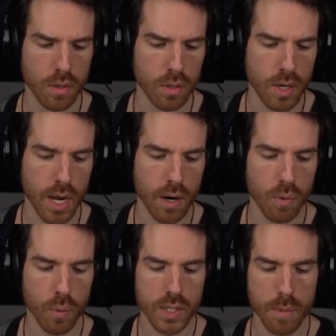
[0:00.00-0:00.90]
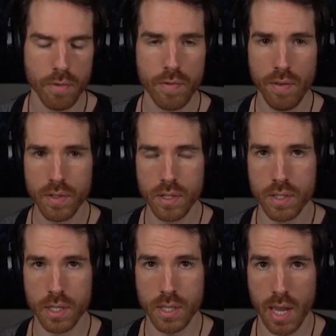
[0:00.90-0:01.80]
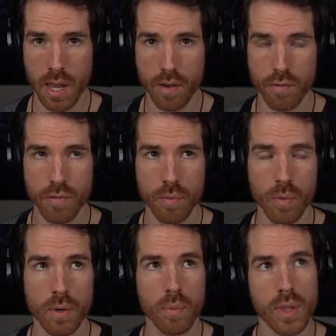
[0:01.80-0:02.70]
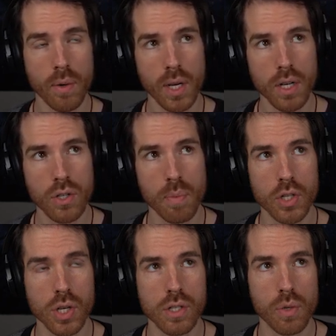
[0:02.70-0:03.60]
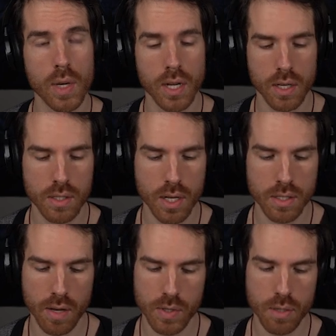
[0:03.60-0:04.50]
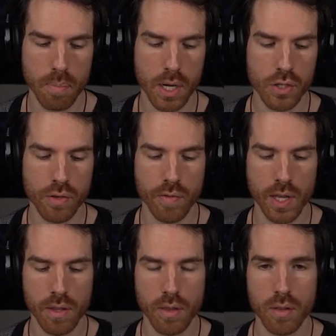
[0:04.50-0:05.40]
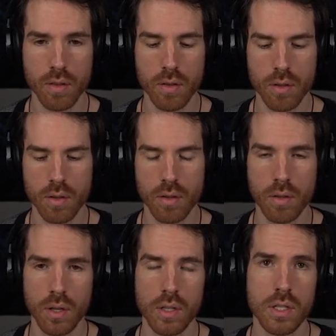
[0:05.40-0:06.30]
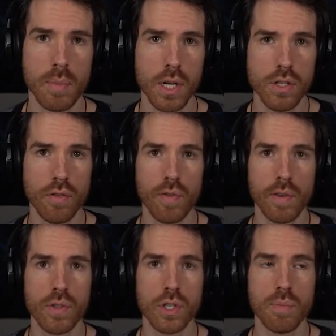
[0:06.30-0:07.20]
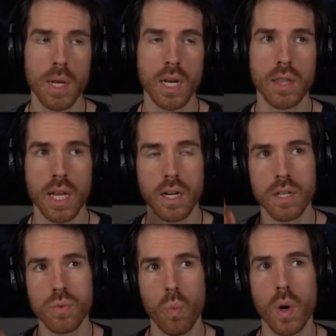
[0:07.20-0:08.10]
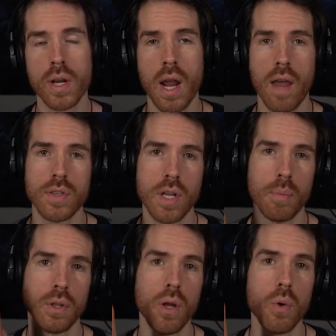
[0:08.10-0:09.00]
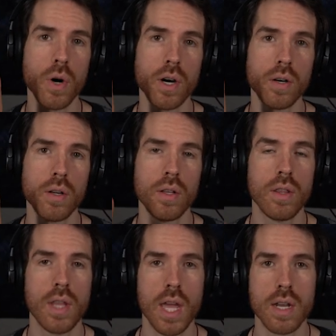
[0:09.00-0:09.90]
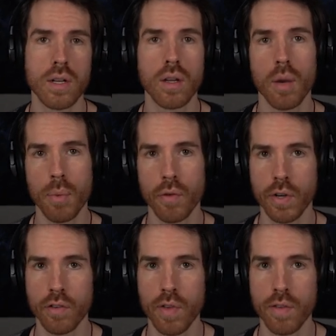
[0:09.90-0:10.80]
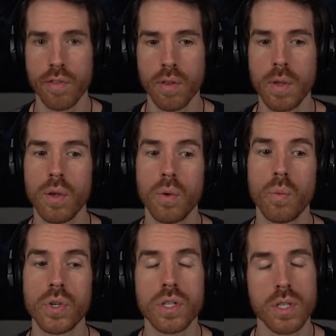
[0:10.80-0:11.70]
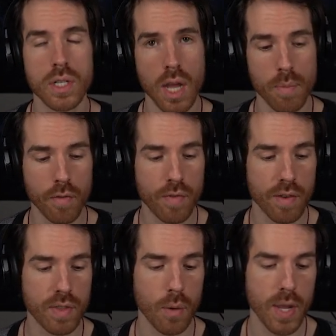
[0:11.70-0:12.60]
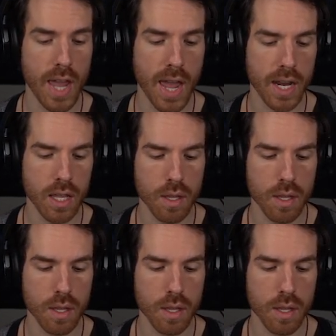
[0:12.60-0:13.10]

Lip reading: Now, what type of 5th does this have? Without getting too much into it, it does have a diminished 5th. Diminished 5th just meaning that it is 1 half step lower than a perfect 5th, which is the type of 5th that we had in the